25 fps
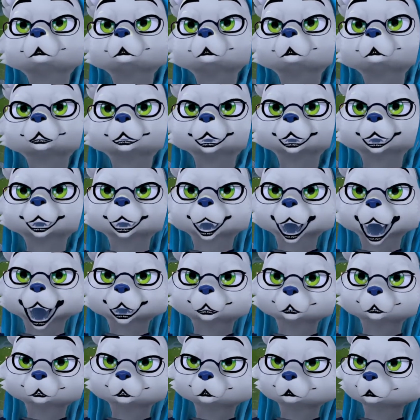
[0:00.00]
Ow.
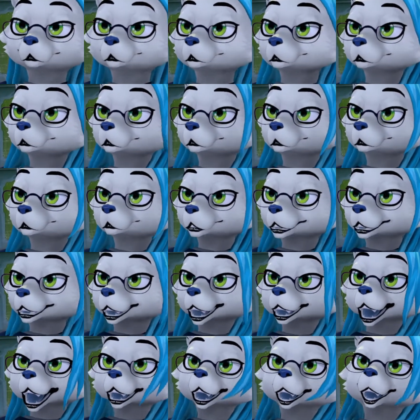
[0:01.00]
Thank you for
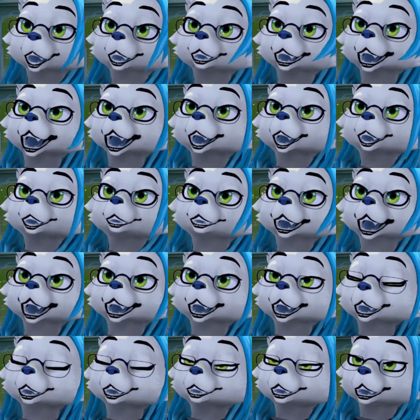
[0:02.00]
the follow,
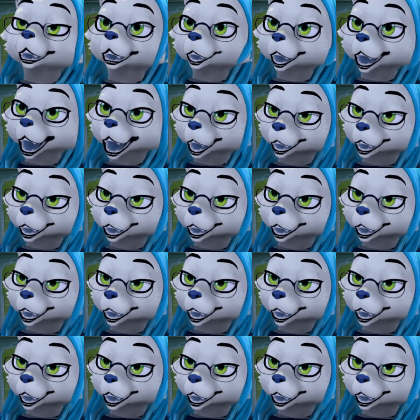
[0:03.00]
Ghostlight30. Welcome